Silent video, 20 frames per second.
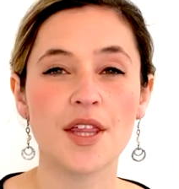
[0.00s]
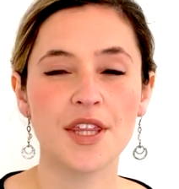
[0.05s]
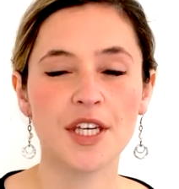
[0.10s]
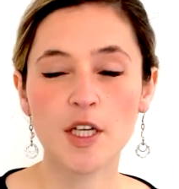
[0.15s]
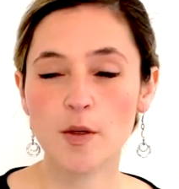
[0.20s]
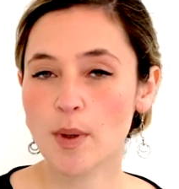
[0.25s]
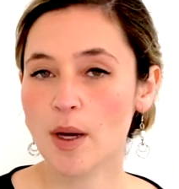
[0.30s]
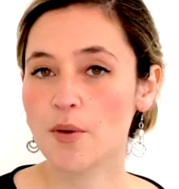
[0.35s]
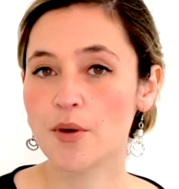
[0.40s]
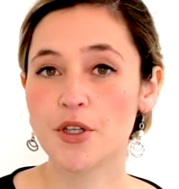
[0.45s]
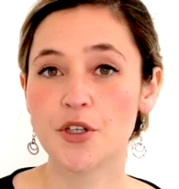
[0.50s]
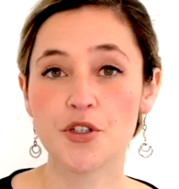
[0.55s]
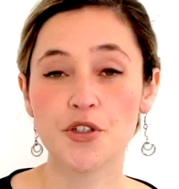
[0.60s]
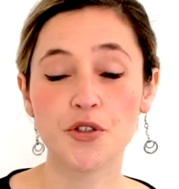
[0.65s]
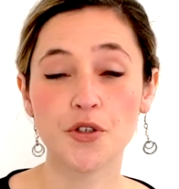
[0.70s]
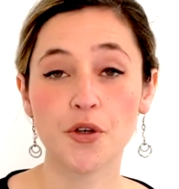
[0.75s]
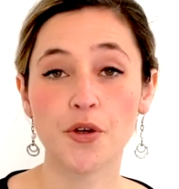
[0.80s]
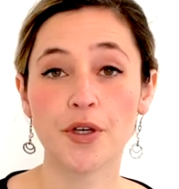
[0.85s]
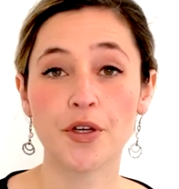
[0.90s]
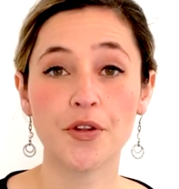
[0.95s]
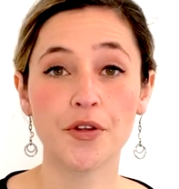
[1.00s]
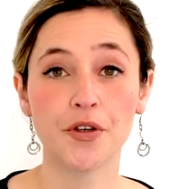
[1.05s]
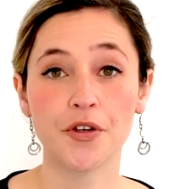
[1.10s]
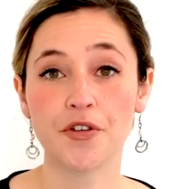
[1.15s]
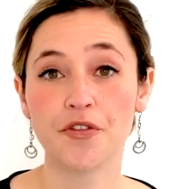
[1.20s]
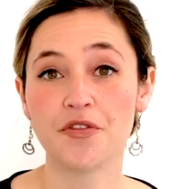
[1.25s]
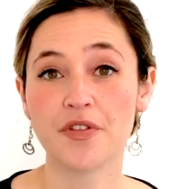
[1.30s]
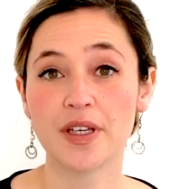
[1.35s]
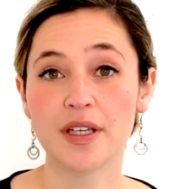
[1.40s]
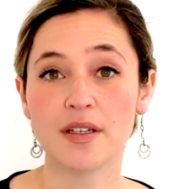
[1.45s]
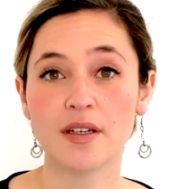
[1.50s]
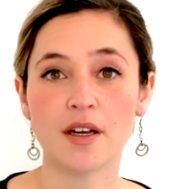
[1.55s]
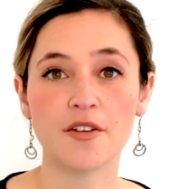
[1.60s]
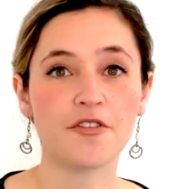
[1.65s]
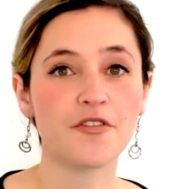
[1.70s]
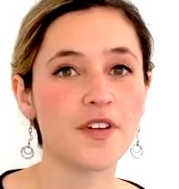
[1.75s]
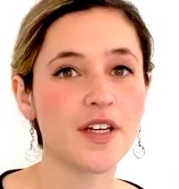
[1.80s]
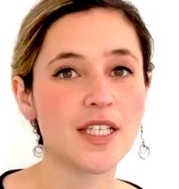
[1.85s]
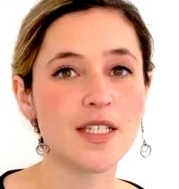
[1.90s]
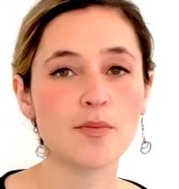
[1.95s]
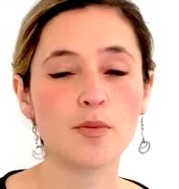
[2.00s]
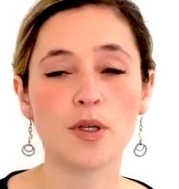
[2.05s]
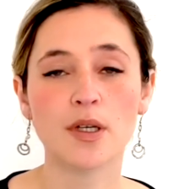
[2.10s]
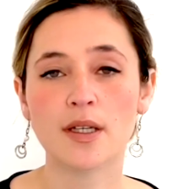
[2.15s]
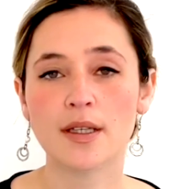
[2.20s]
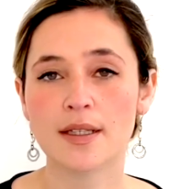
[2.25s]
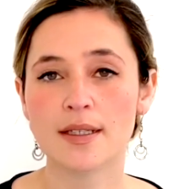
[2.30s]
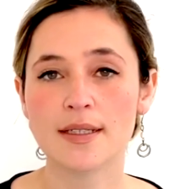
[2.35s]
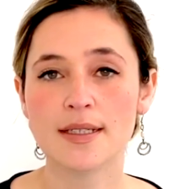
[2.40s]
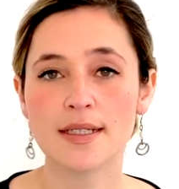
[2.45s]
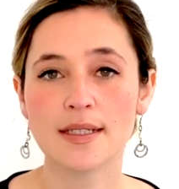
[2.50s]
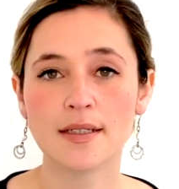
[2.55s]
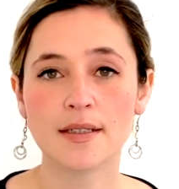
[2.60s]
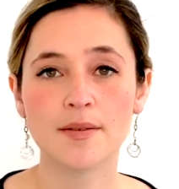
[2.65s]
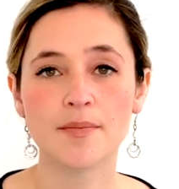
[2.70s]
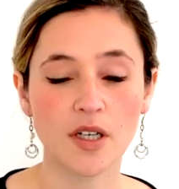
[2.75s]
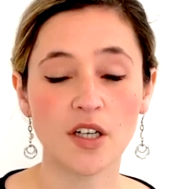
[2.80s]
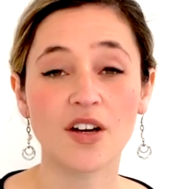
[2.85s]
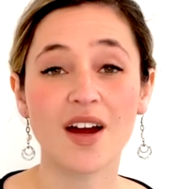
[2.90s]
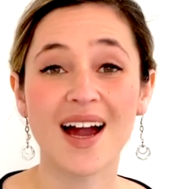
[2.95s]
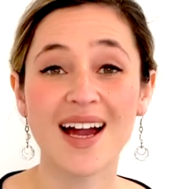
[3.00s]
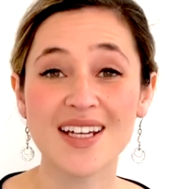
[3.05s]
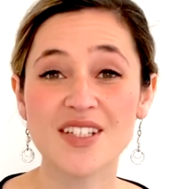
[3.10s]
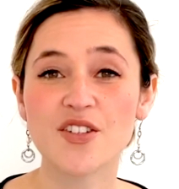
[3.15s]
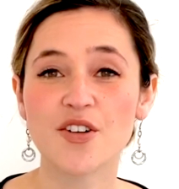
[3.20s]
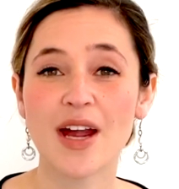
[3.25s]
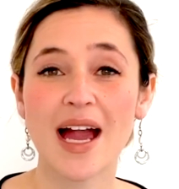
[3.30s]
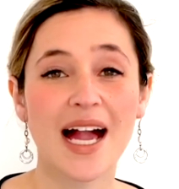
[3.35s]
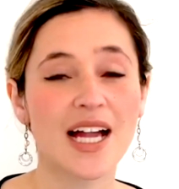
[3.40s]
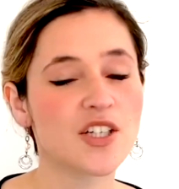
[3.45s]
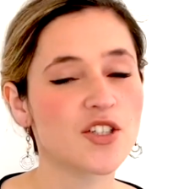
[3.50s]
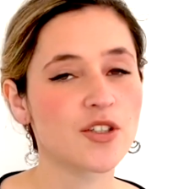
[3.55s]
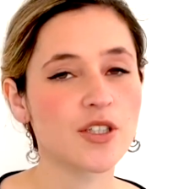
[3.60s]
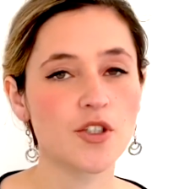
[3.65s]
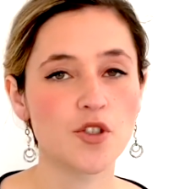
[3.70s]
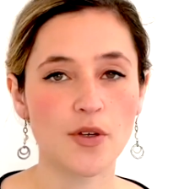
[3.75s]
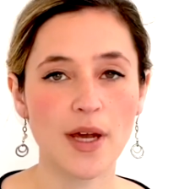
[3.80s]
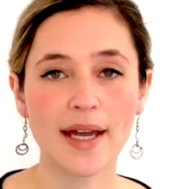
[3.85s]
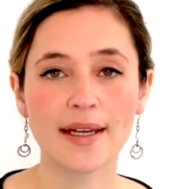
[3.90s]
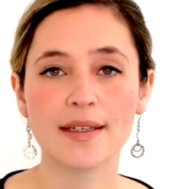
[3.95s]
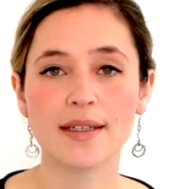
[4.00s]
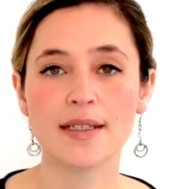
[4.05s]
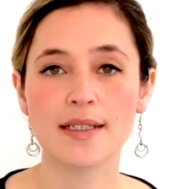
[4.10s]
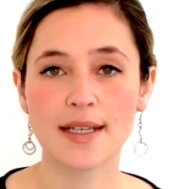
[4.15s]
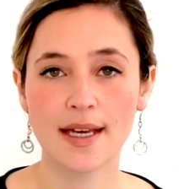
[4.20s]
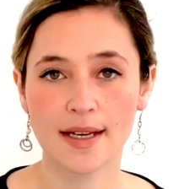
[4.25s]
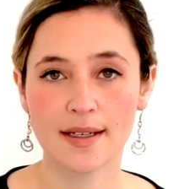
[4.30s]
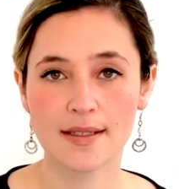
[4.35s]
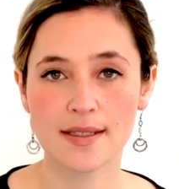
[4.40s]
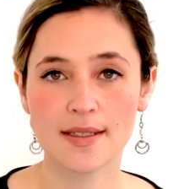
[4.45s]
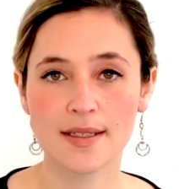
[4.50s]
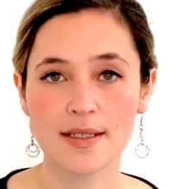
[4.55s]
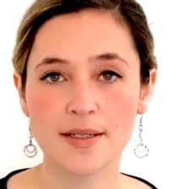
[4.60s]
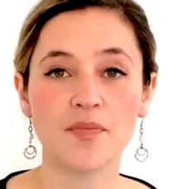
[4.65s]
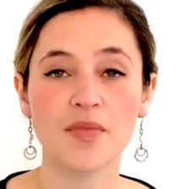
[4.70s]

Think about when you're scrolling through your feed on Facebook, LinkedIn, our eyes are actually tracking text.